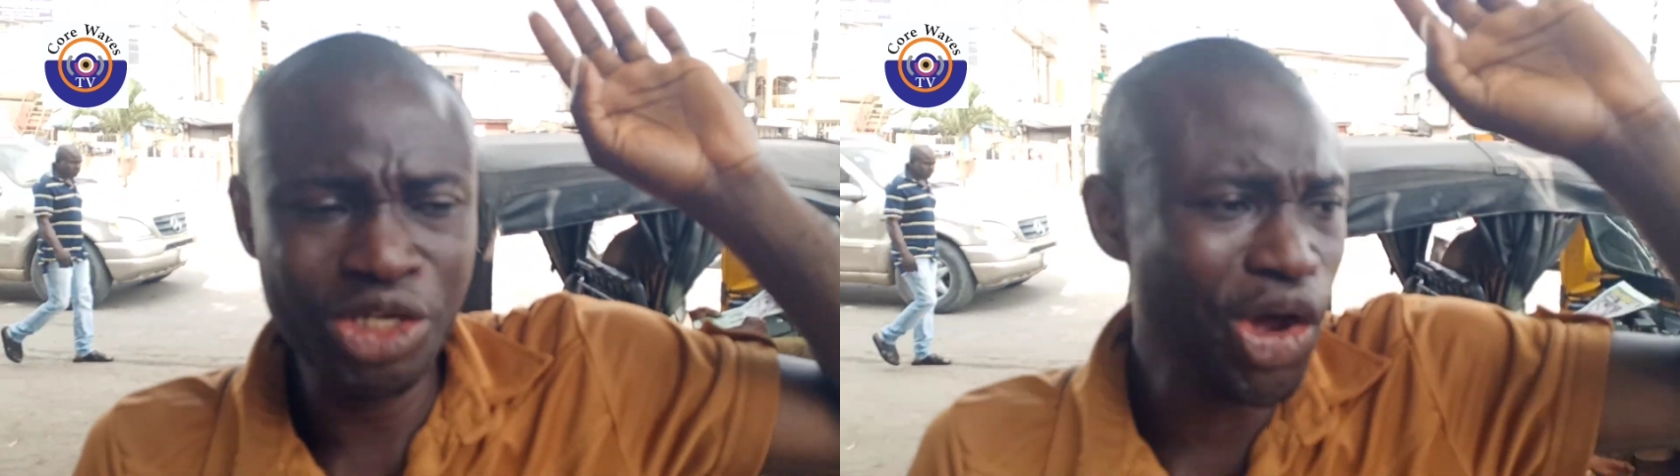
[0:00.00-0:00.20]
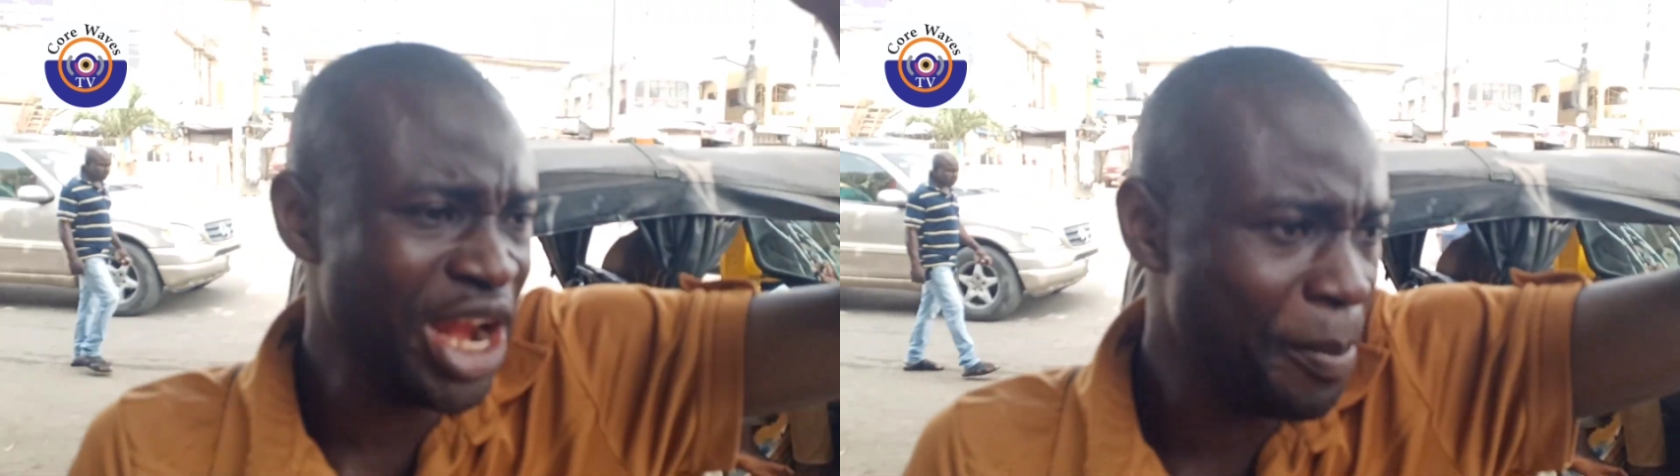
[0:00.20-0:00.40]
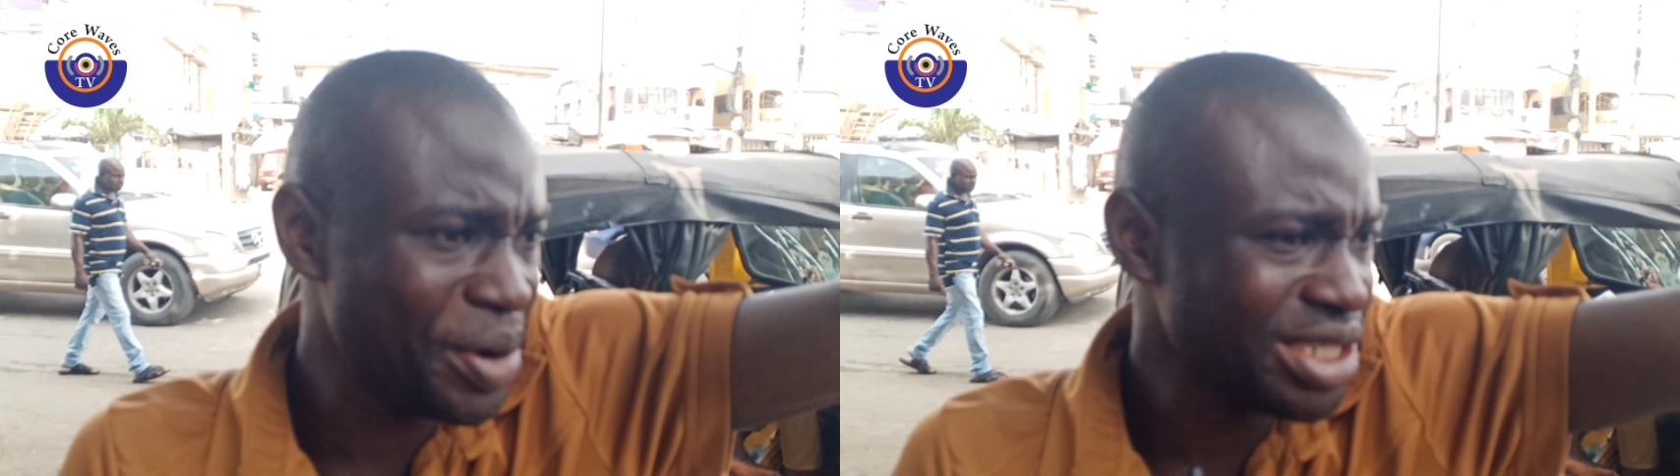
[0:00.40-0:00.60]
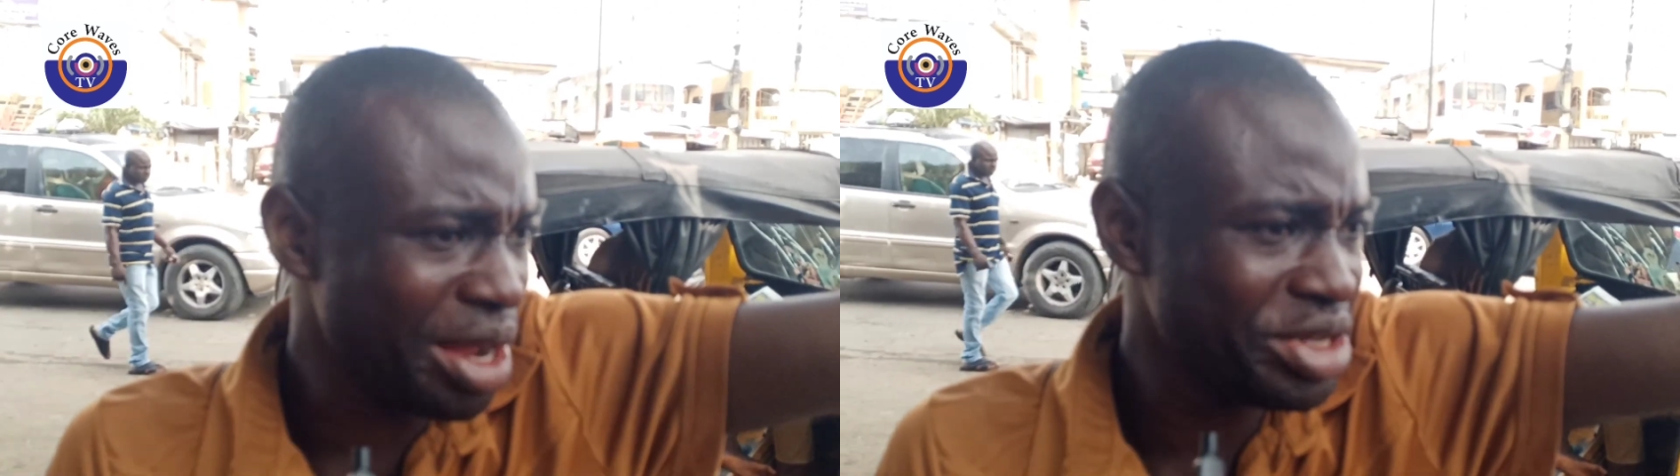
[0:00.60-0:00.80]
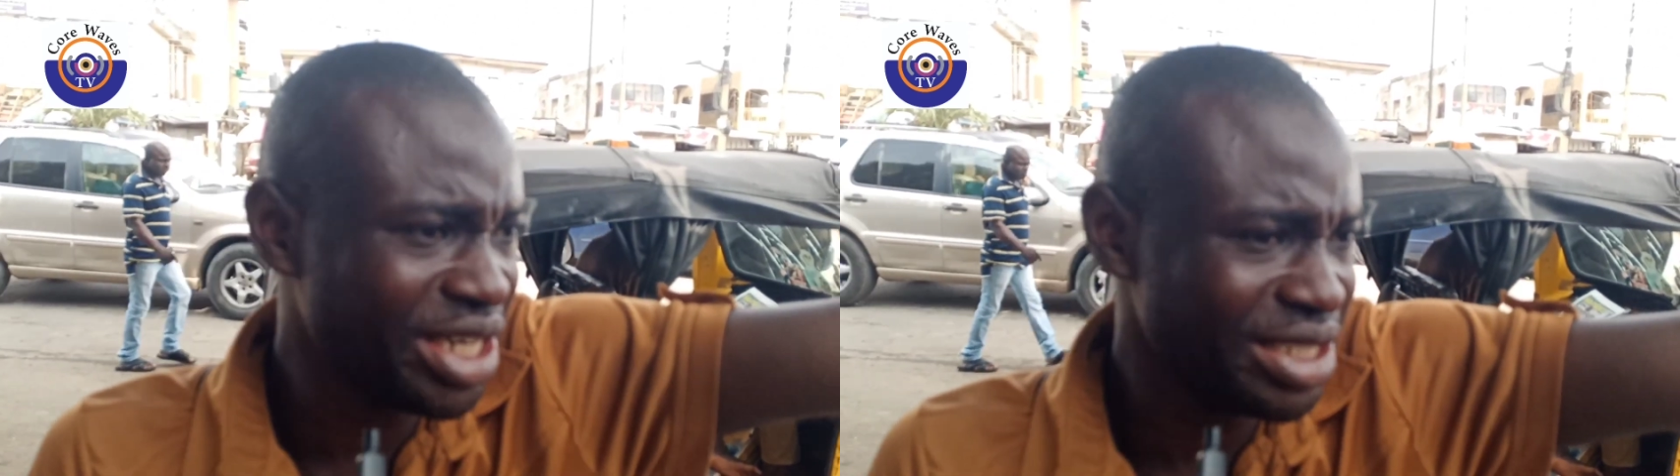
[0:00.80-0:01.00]
The only place
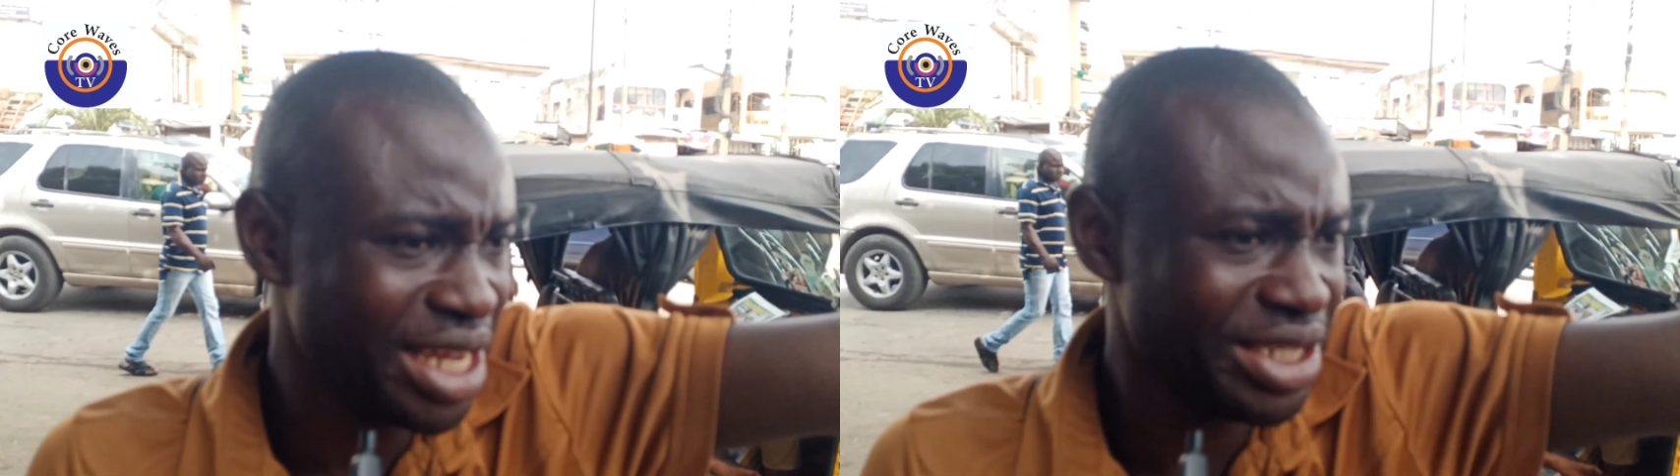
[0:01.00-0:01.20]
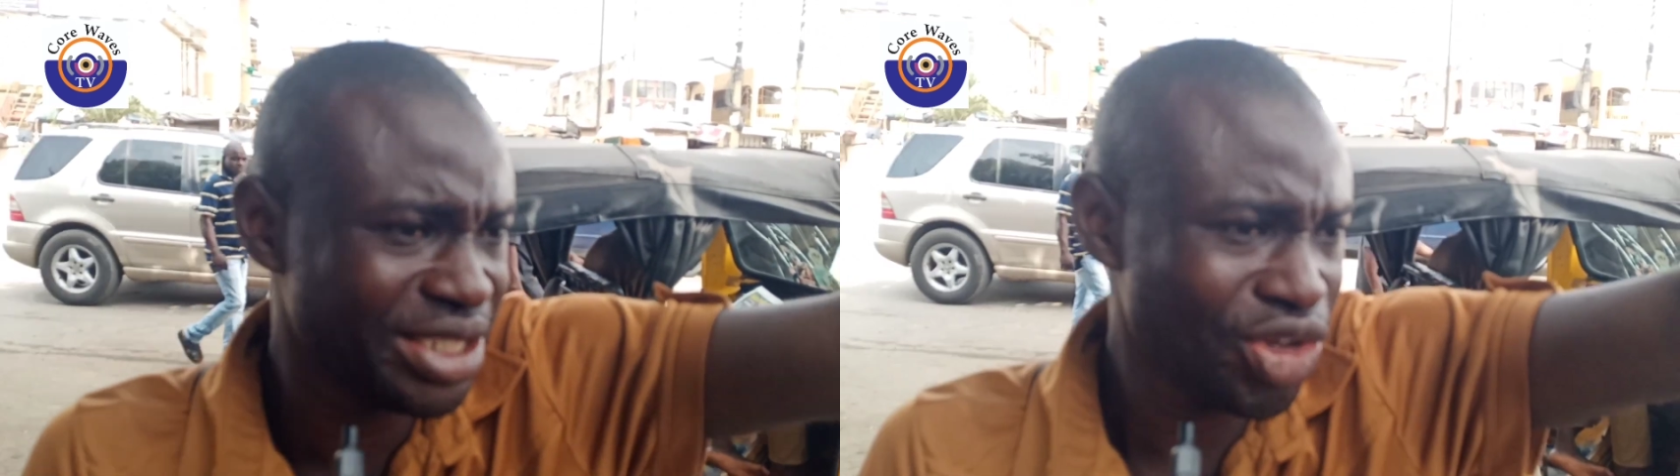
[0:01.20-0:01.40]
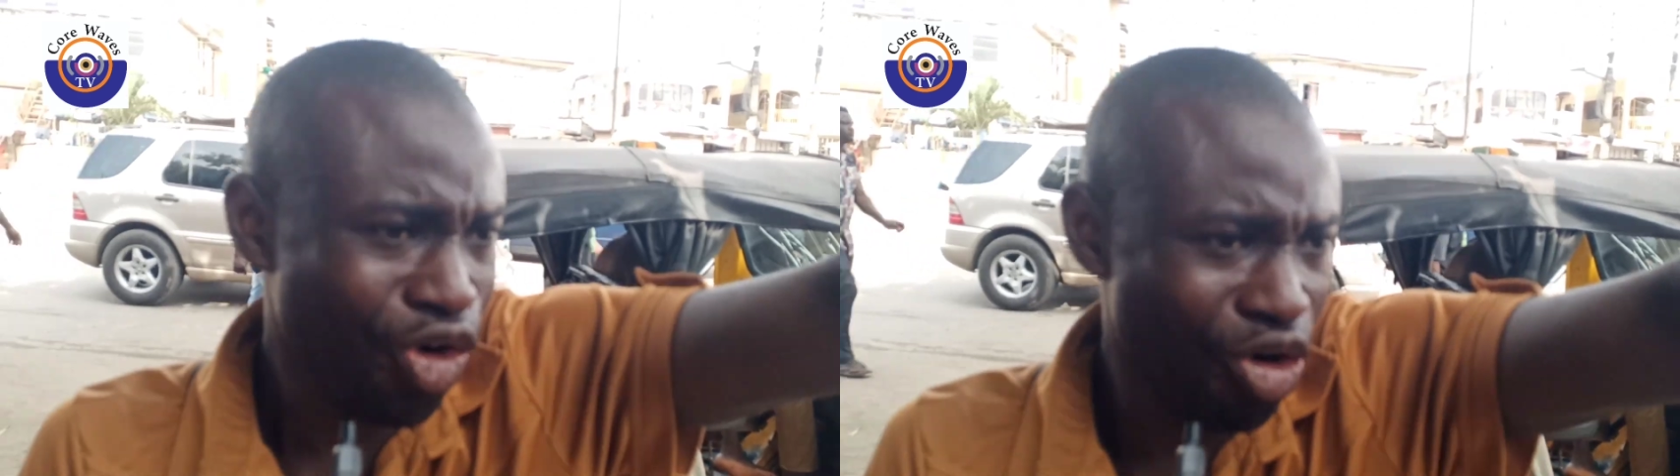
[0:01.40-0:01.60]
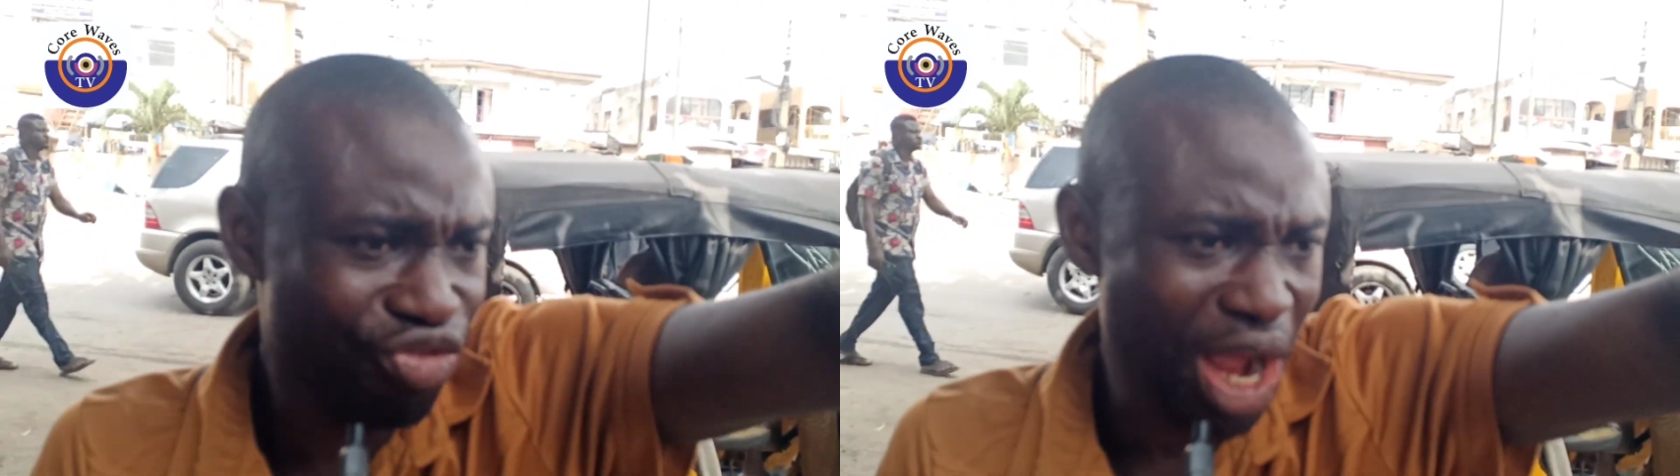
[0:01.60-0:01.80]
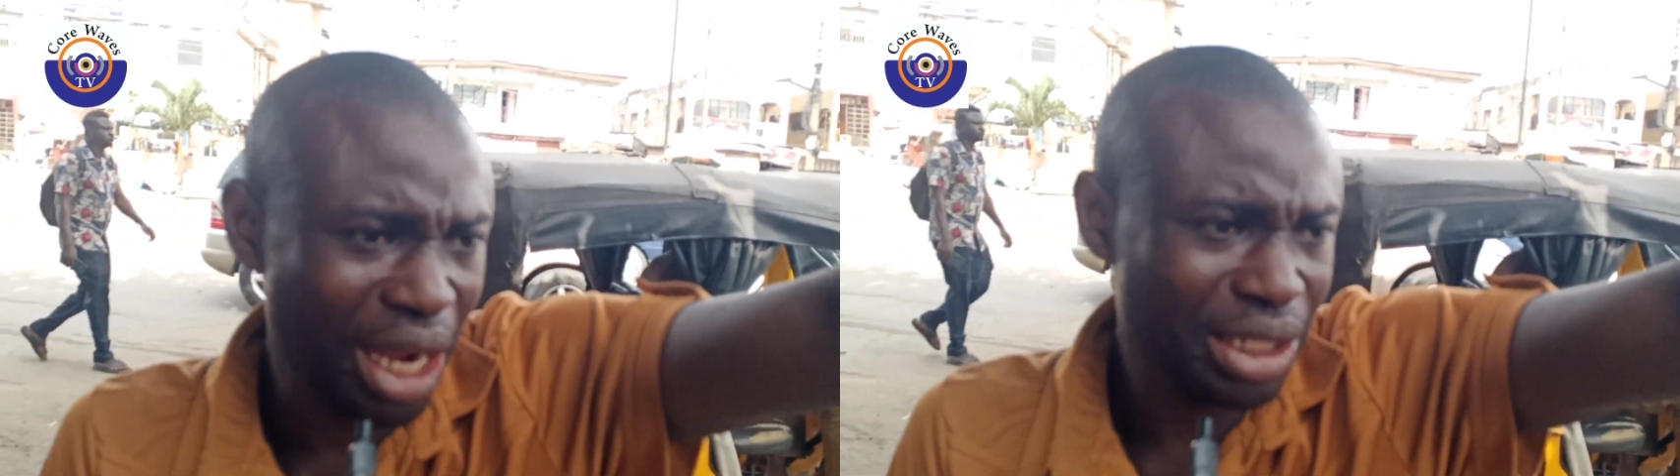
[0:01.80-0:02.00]
I'm interested is
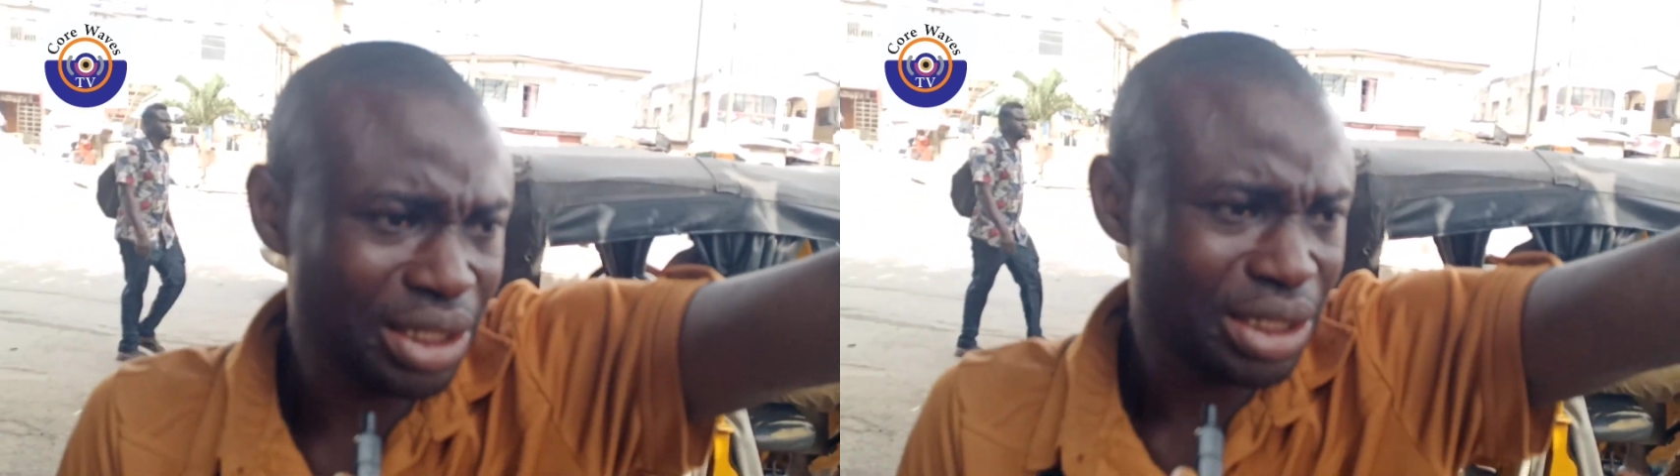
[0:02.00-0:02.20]
Ofa,